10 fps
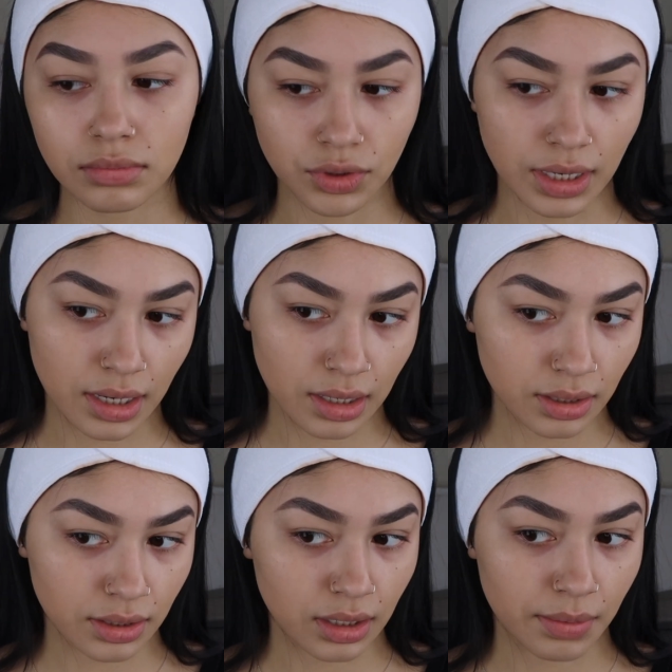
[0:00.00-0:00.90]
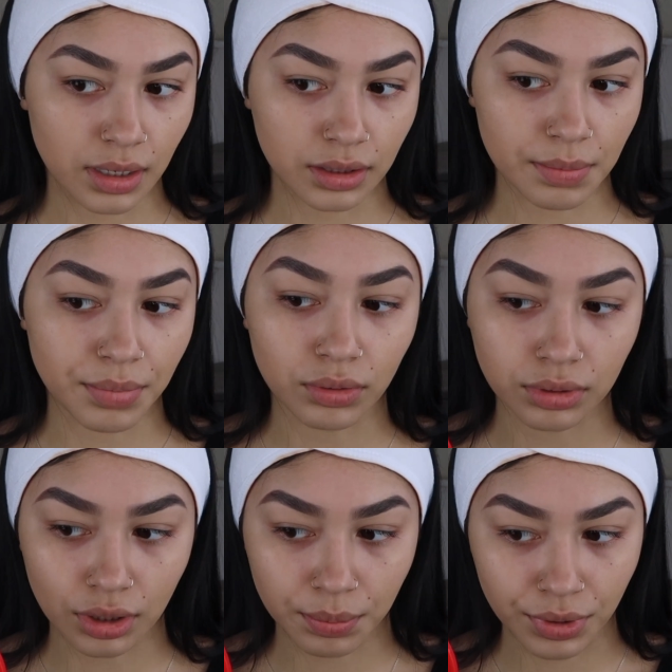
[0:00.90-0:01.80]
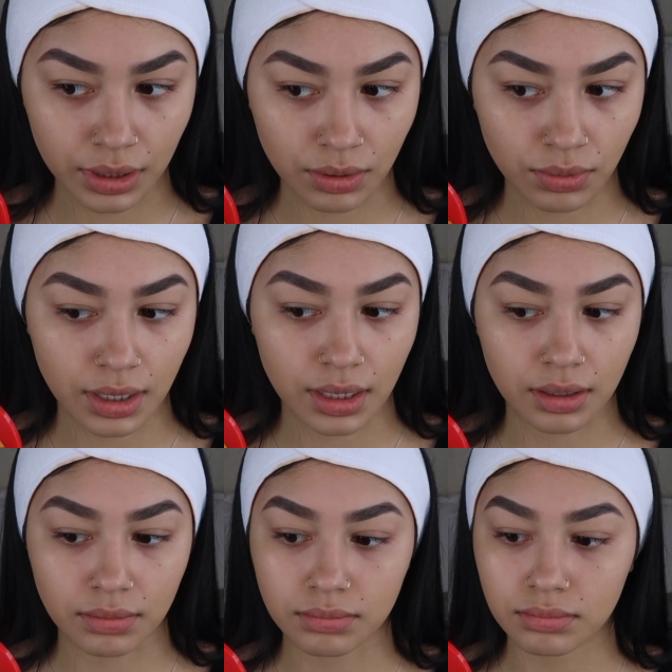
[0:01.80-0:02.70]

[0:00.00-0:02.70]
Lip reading: Okay, now that I think about it, they both look pretty okay.